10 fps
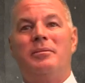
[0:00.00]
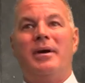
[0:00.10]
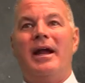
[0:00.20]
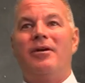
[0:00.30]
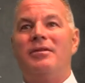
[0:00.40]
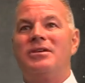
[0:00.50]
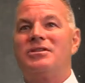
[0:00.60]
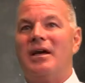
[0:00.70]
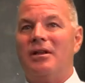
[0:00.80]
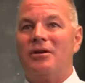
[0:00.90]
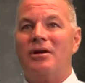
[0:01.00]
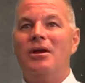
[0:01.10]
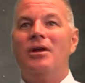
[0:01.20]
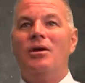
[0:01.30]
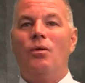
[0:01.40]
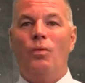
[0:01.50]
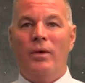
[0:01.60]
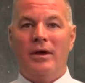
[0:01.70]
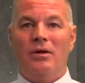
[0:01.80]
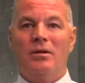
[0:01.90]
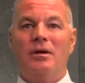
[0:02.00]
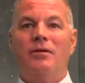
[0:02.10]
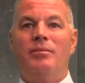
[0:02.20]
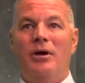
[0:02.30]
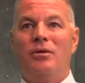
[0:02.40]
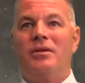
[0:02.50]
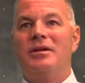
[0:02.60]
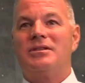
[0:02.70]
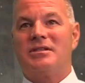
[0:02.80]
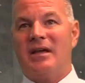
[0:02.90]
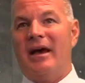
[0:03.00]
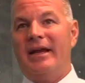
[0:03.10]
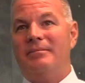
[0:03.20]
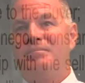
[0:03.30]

buyer and the seller will both sign.